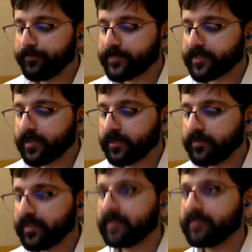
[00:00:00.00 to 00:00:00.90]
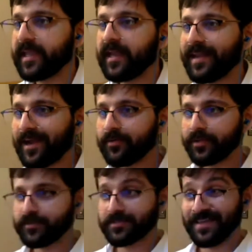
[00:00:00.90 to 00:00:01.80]
So they allow
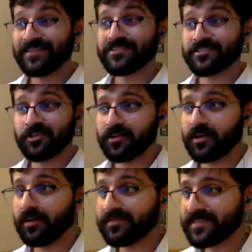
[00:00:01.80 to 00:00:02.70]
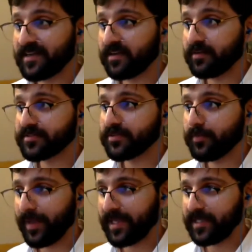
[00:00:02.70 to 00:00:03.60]
you to insert content onto a
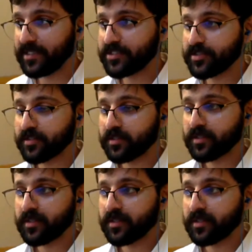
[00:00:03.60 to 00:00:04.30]
page